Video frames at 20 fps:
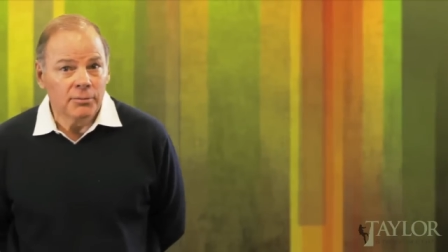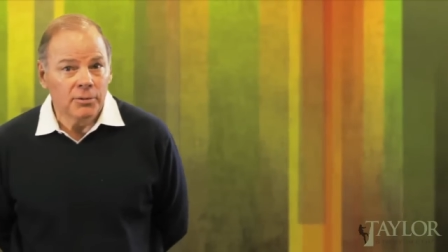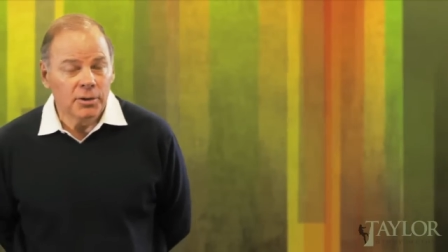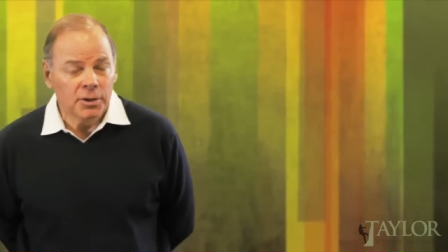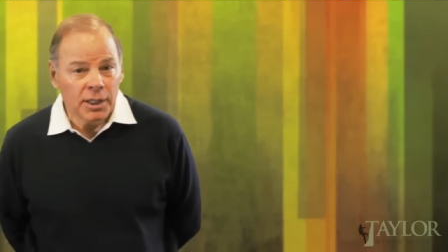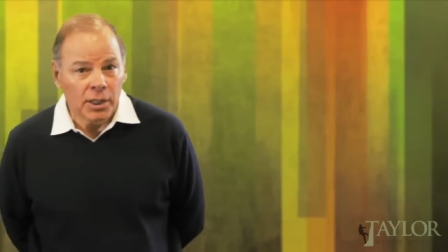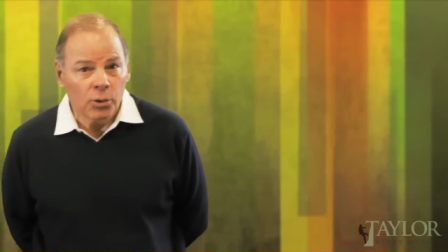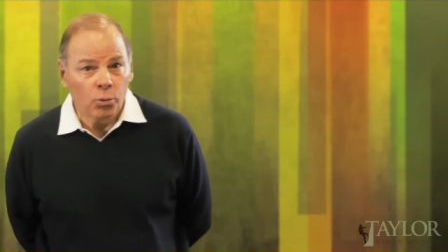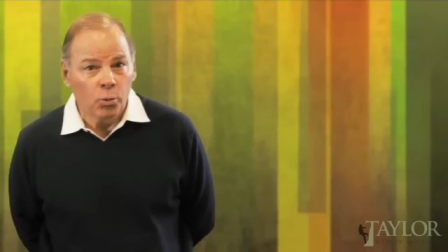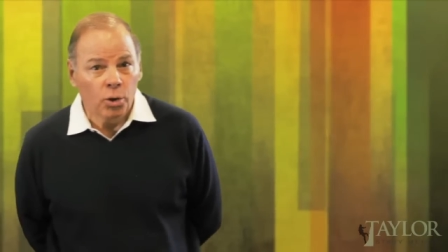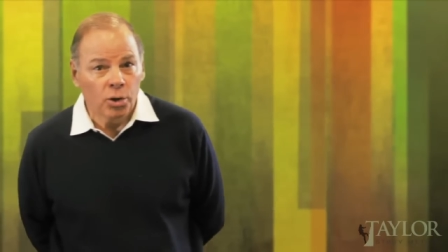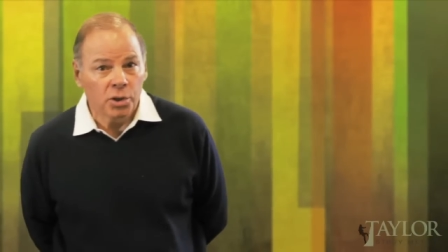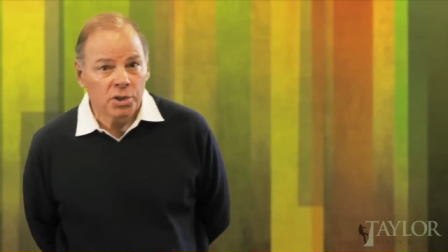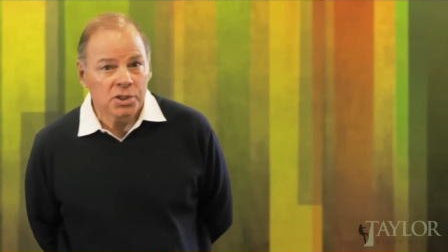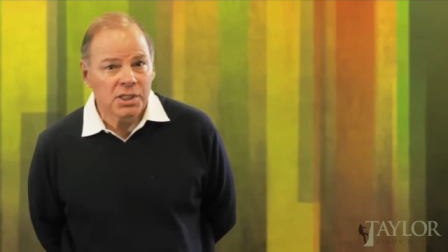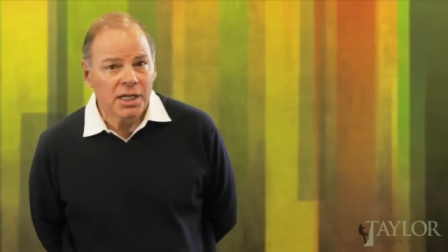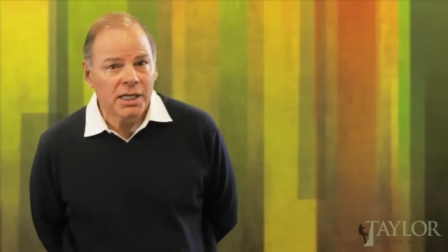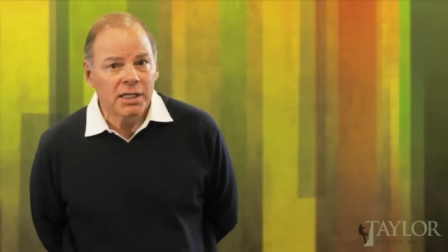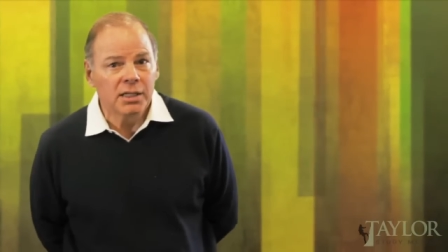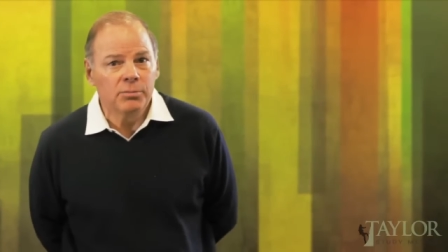networks
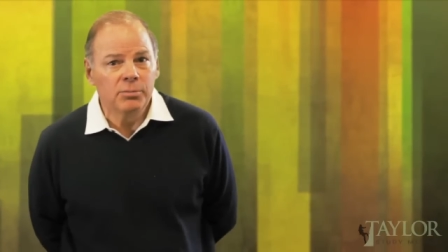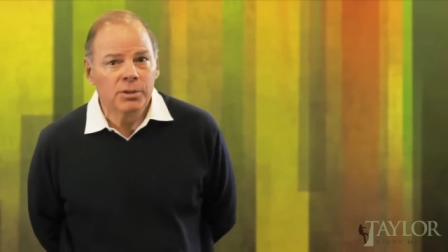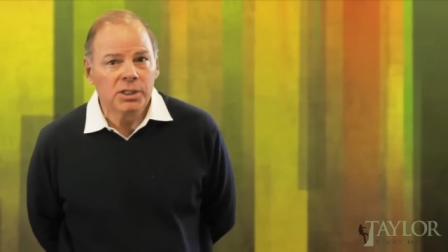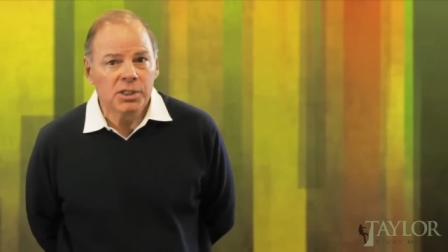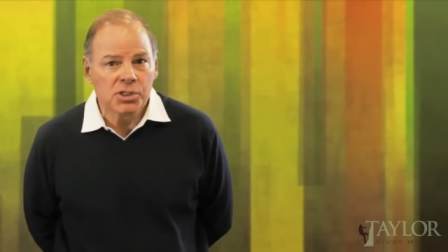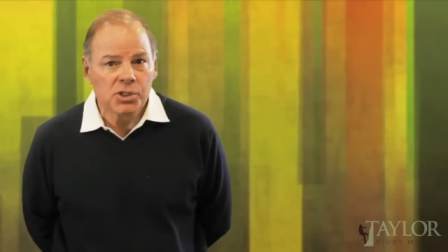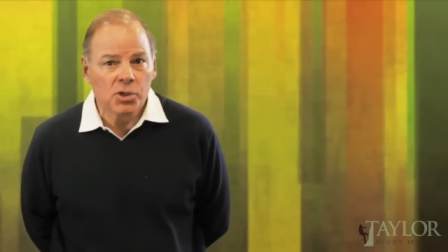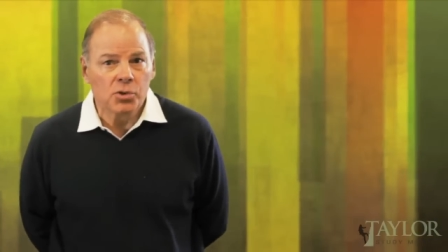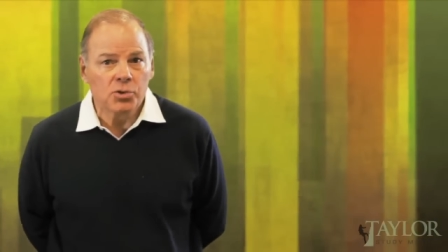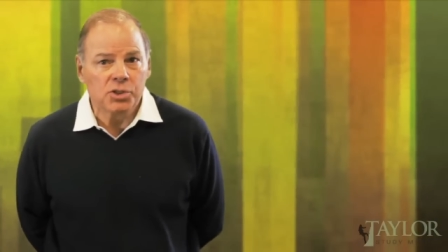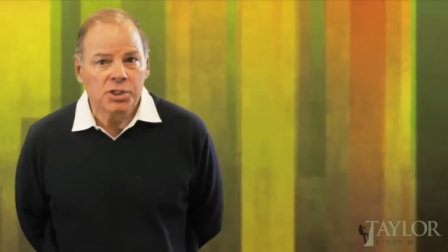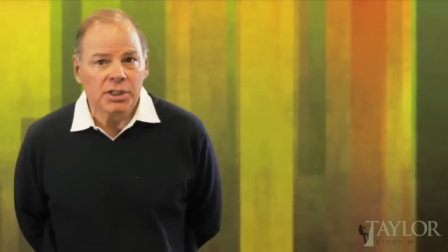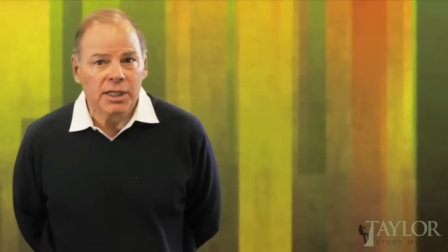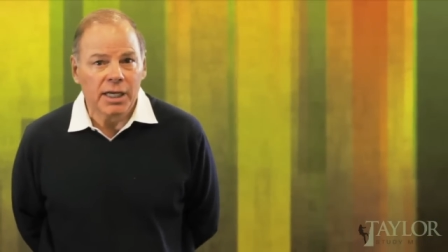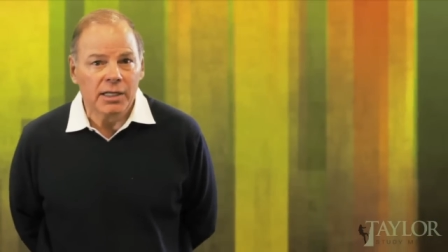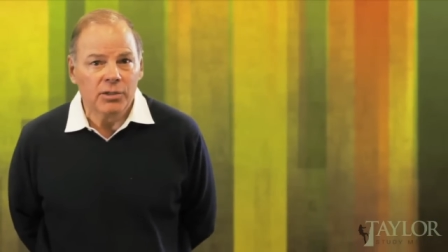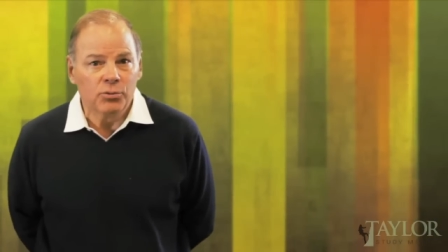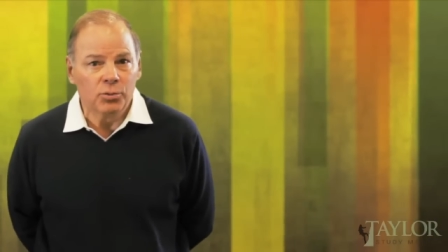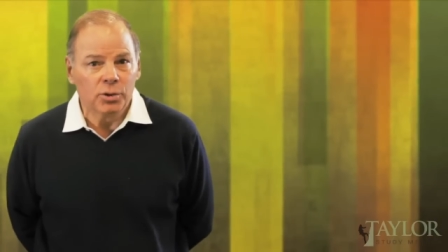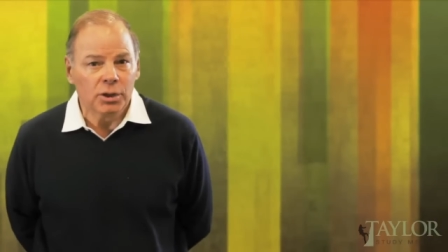tend to be
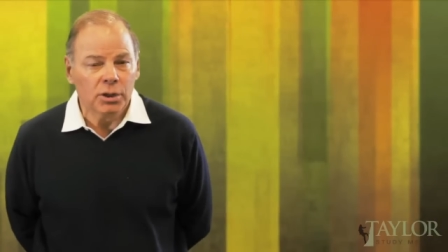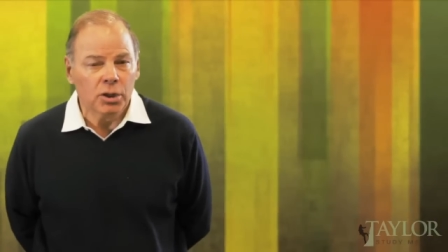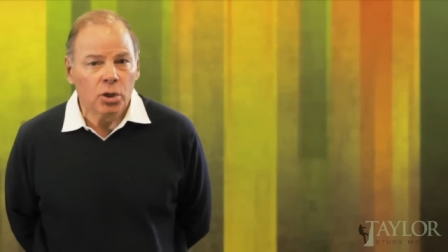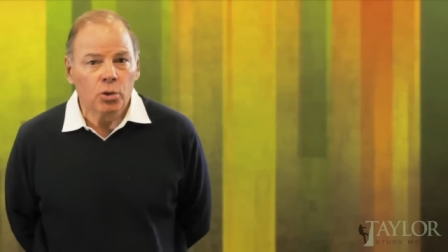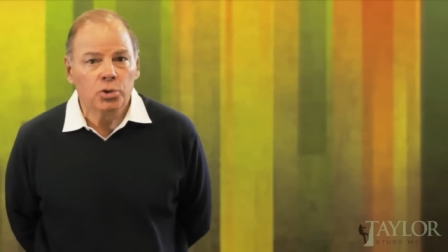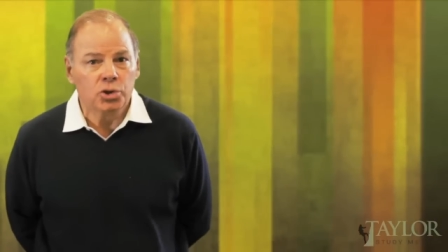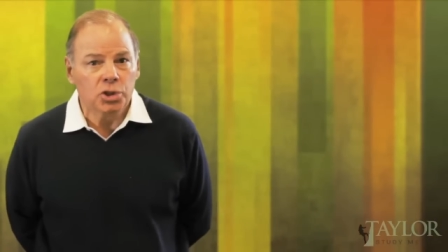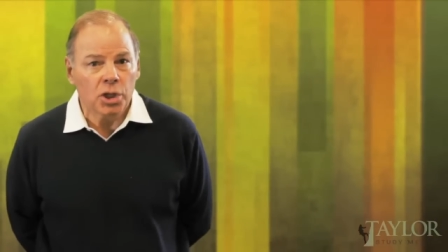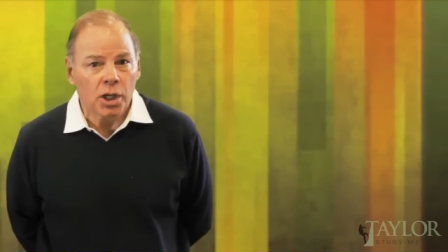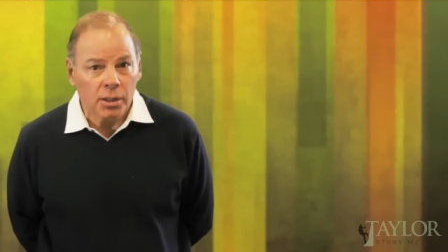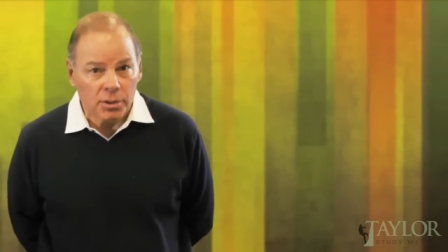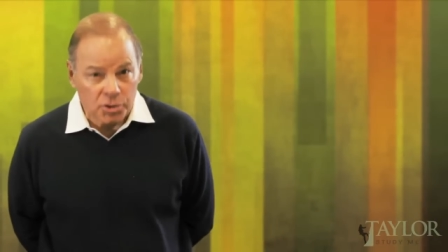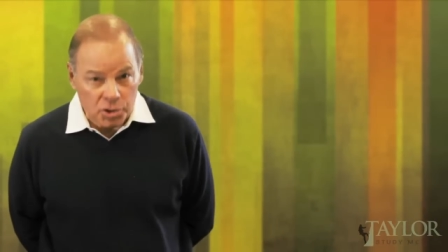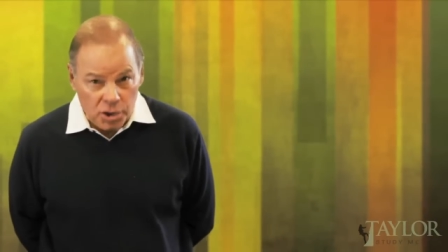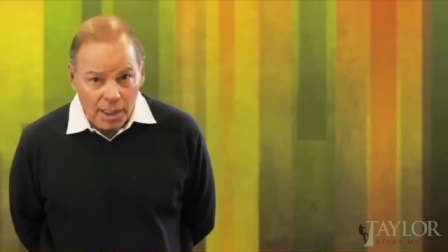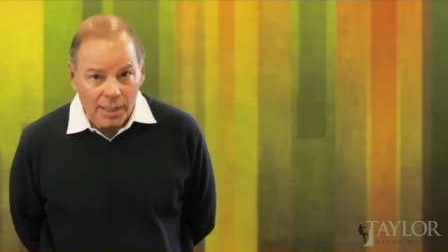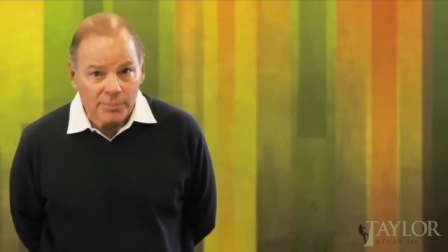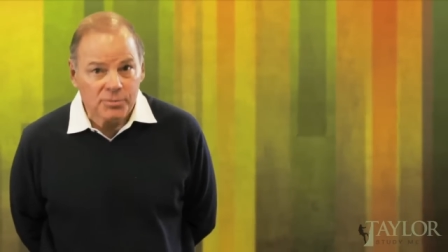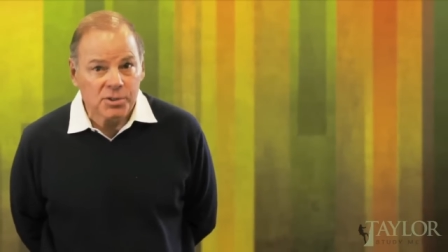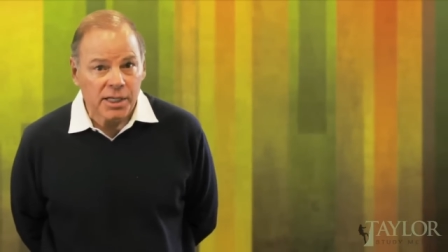associated with low jo-
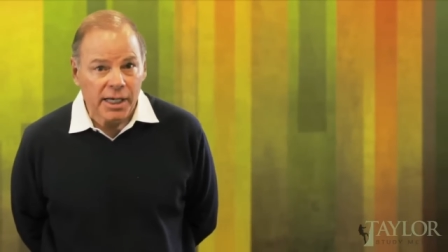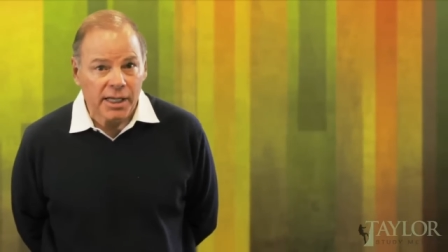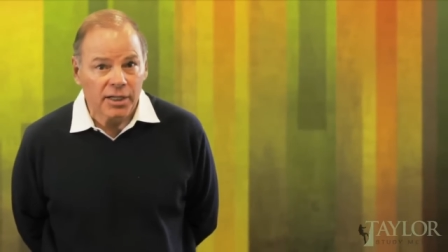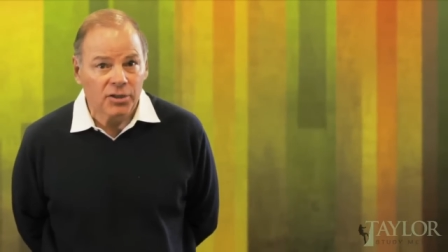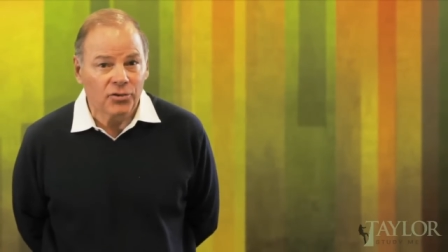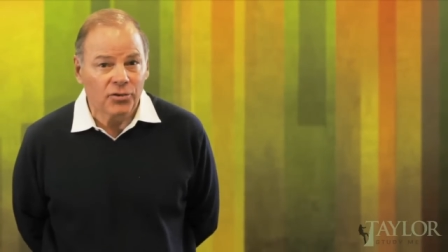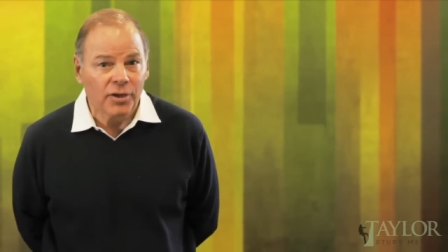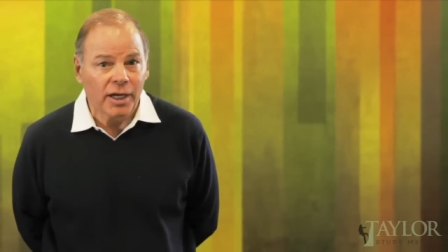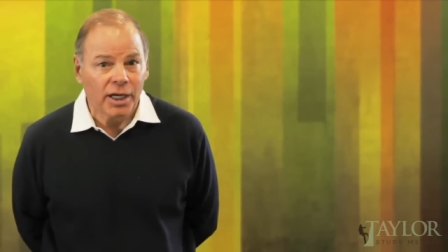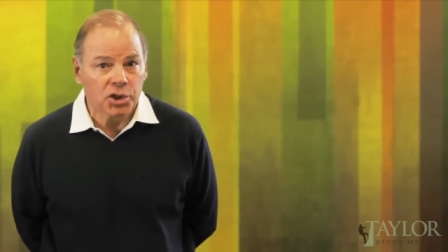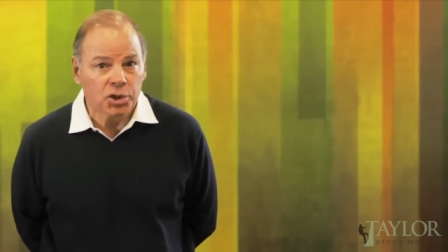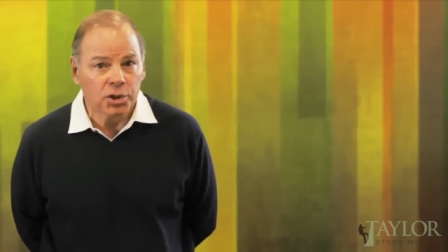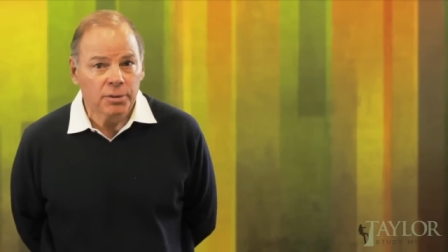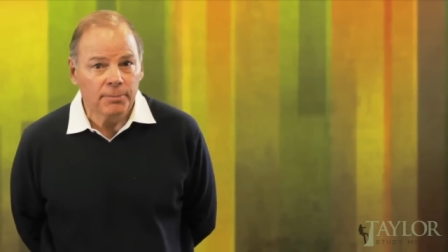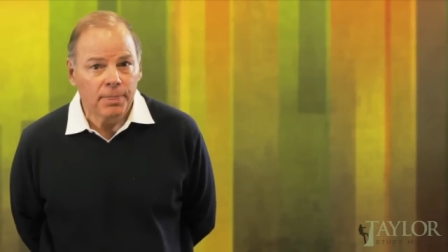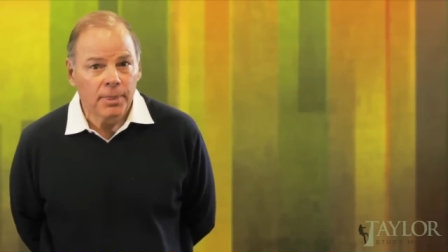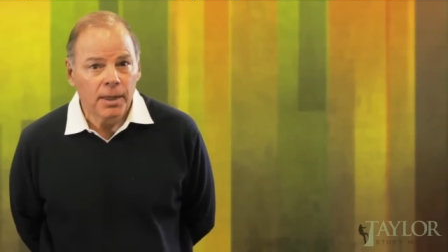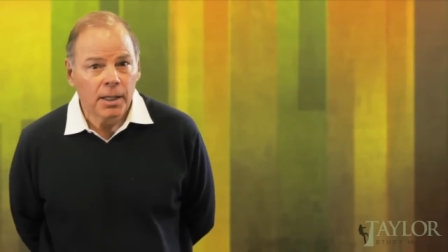job satisfaction,